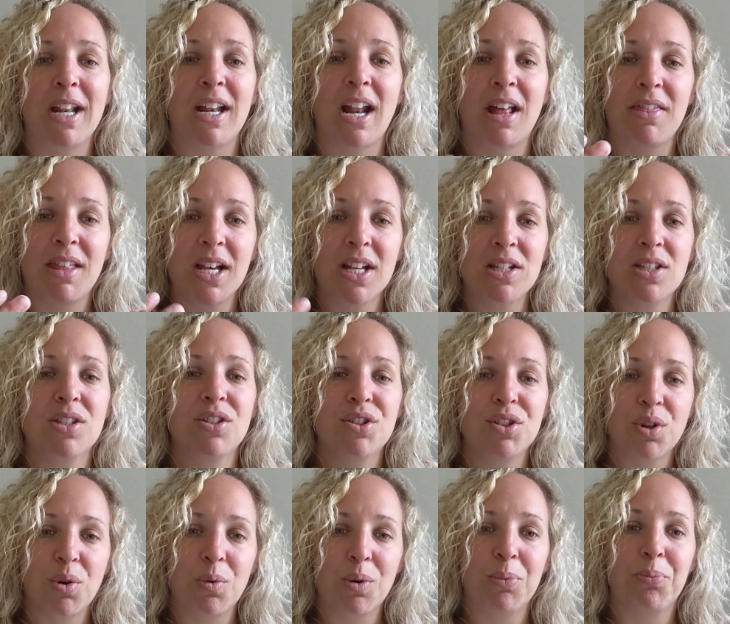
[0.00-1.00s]
And I think that's
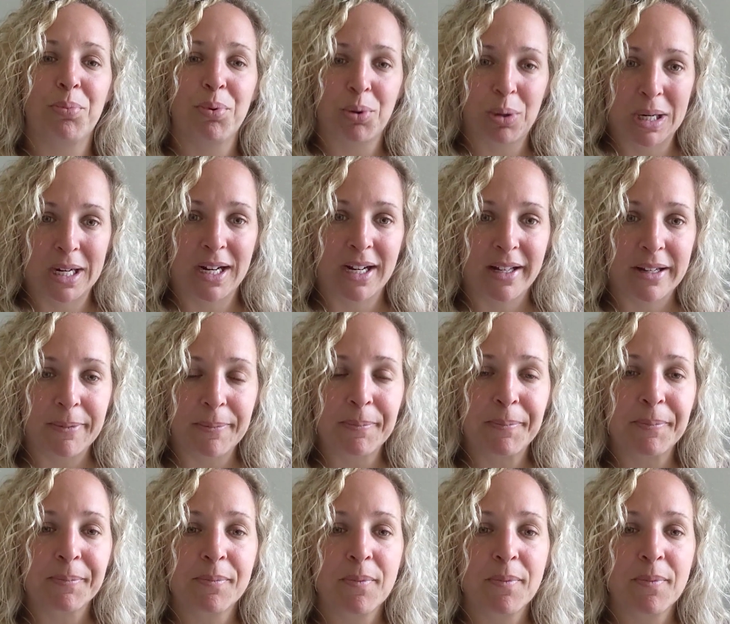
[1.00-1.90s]
so important